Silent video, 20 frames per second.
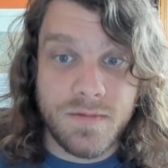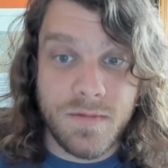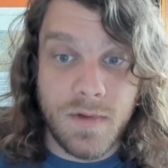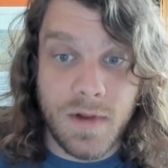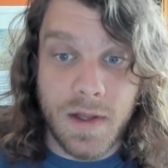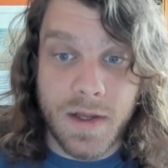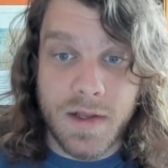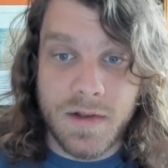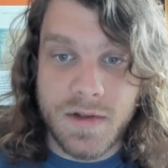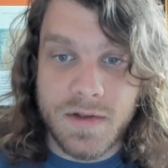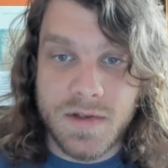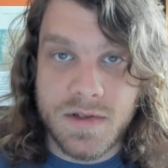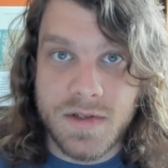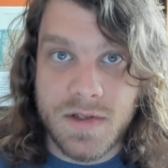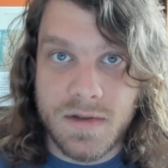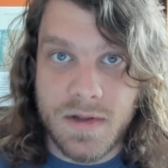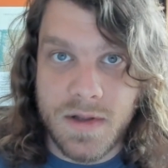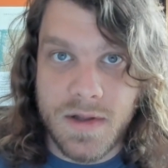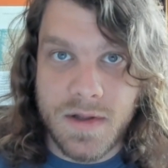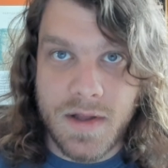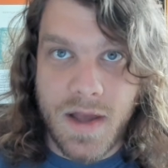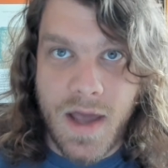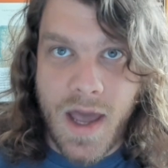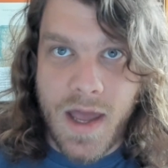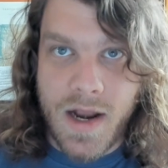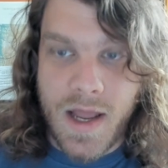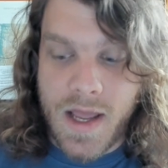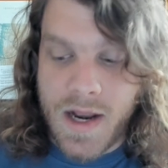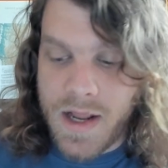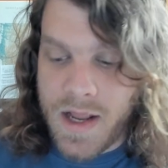Like,
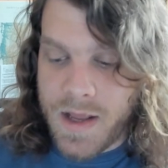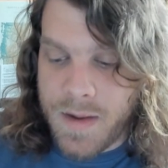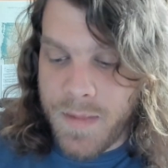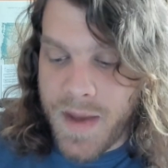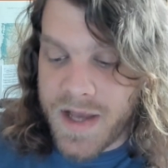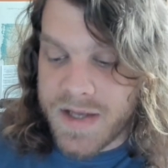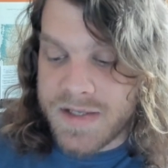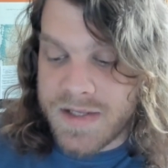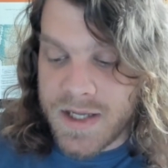and, and it makes